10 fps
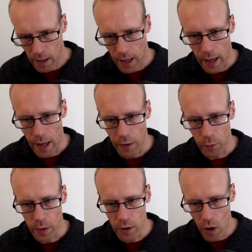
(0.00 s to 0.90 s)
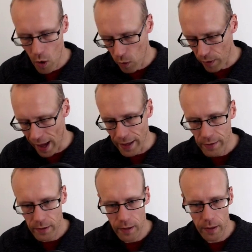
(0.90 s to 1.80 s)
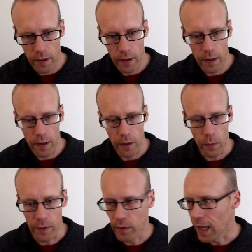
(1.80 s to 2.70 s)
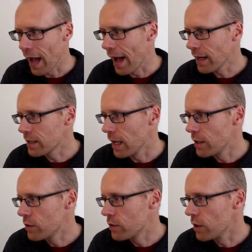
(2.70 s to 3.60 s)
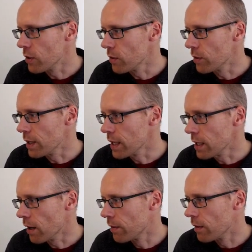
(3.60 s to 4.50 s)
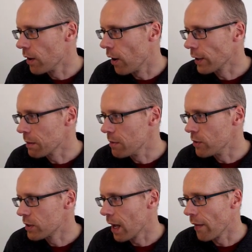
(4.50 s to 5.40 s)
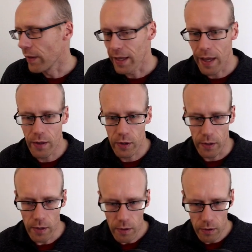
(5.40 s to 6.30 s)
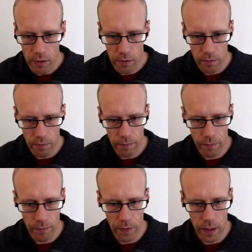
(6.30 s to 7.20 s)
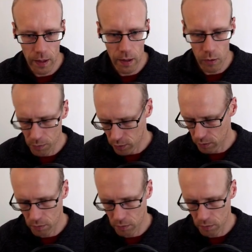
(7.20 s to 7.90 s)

and we know that we get access to the arguments and the instance. Oops.